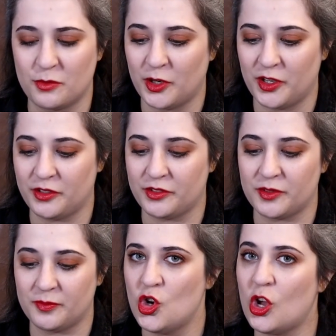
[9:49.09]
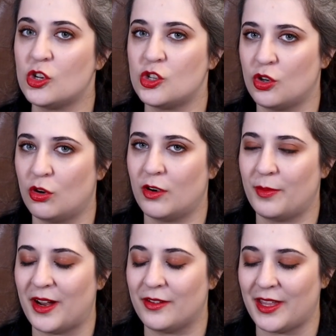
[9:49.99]
world. Not sure
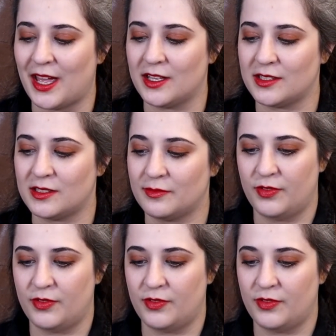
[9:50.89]
about that.